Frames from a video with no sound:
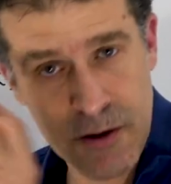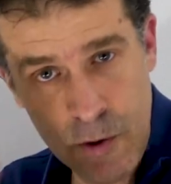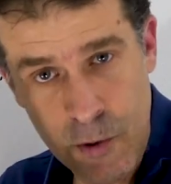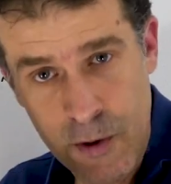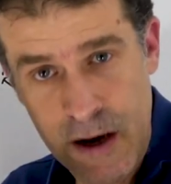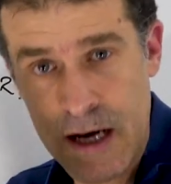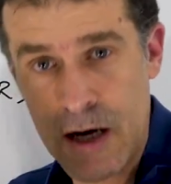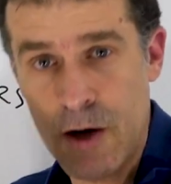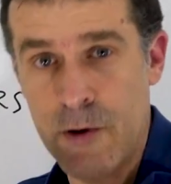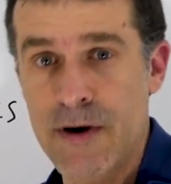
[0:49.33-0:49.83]

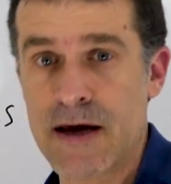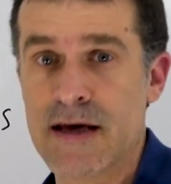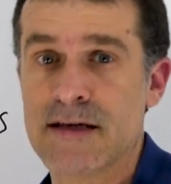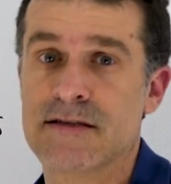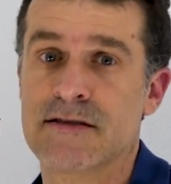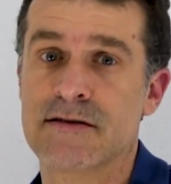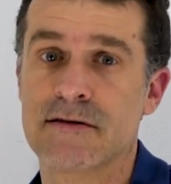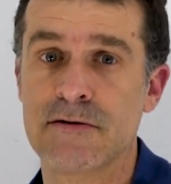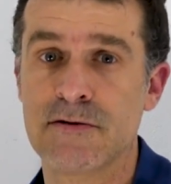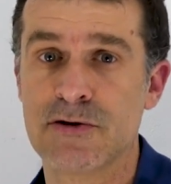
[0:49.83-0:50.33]

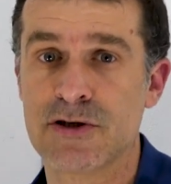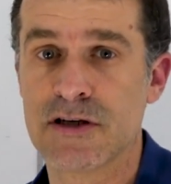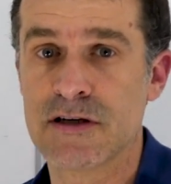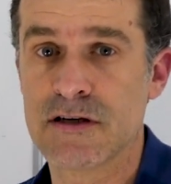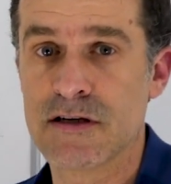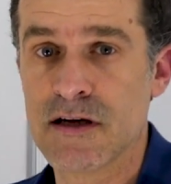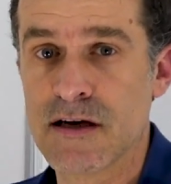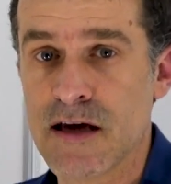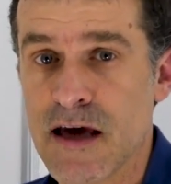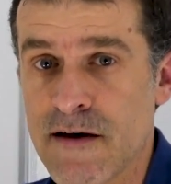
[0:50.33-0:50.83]
Great
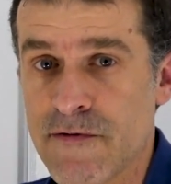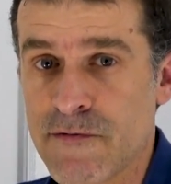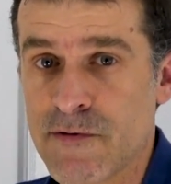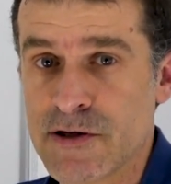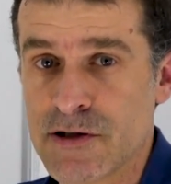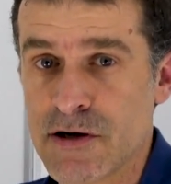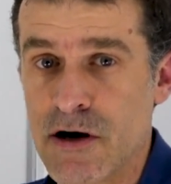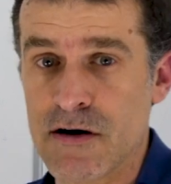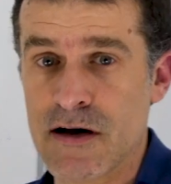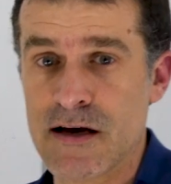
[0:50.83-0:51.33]
solution if
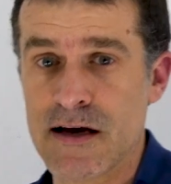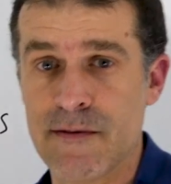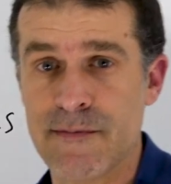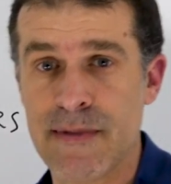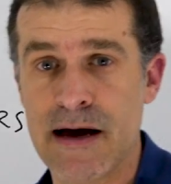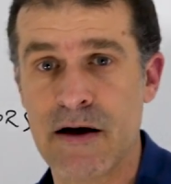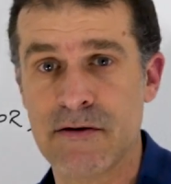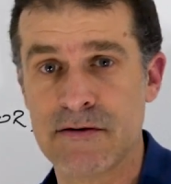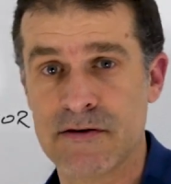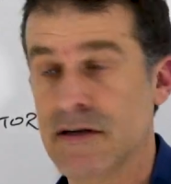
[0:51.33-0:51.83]
we're talking
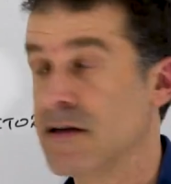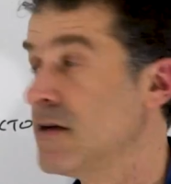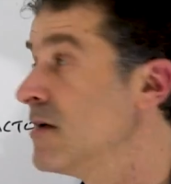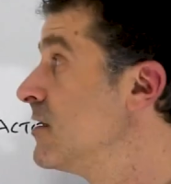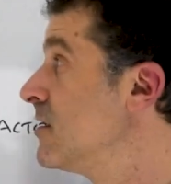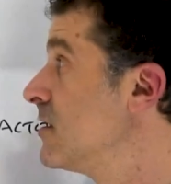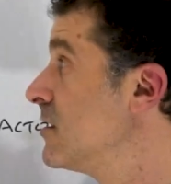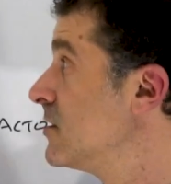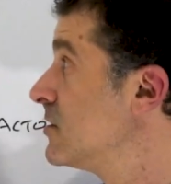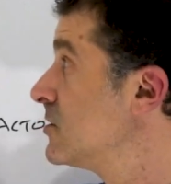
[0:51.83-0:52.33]
about
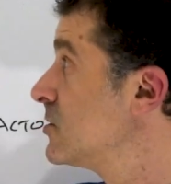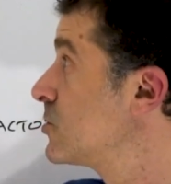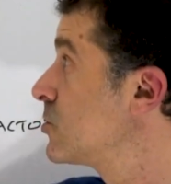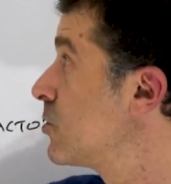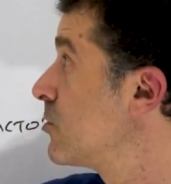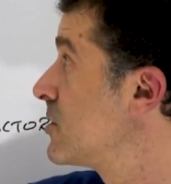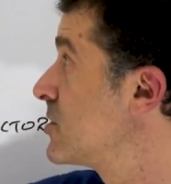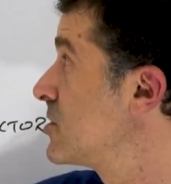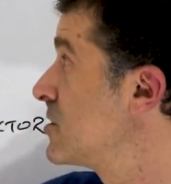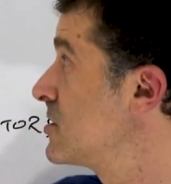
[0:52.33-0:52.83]

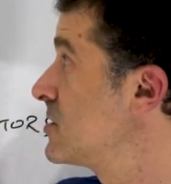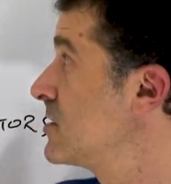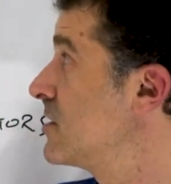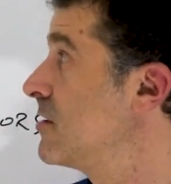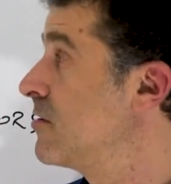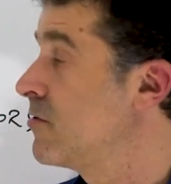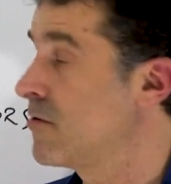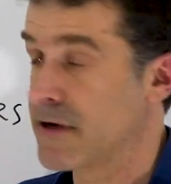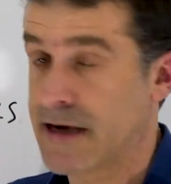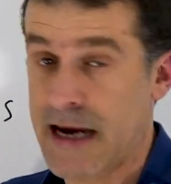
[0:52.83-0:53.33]
storages
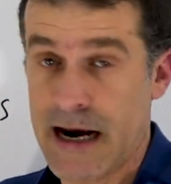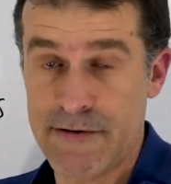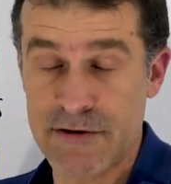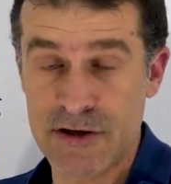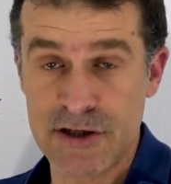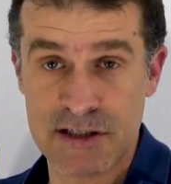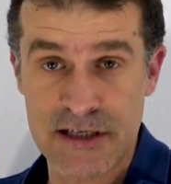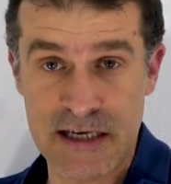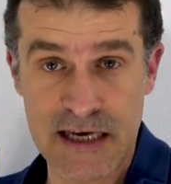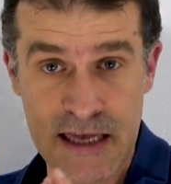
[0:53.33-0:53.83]
or
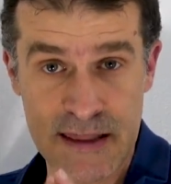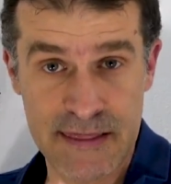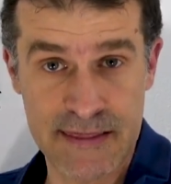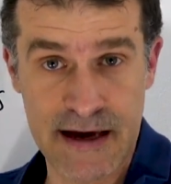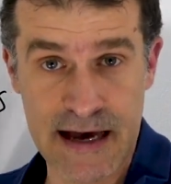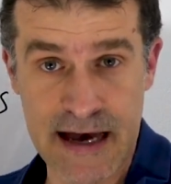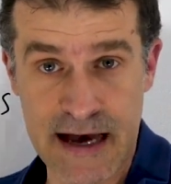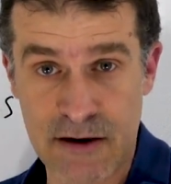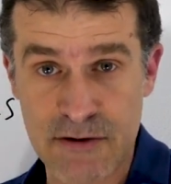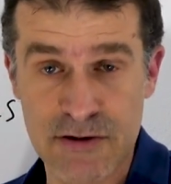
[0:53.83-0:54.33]
garages in
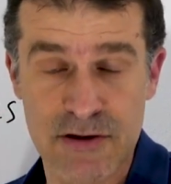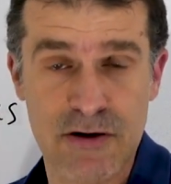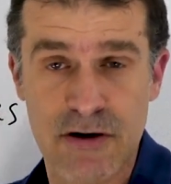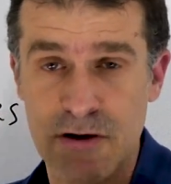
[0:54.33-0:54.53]
the house.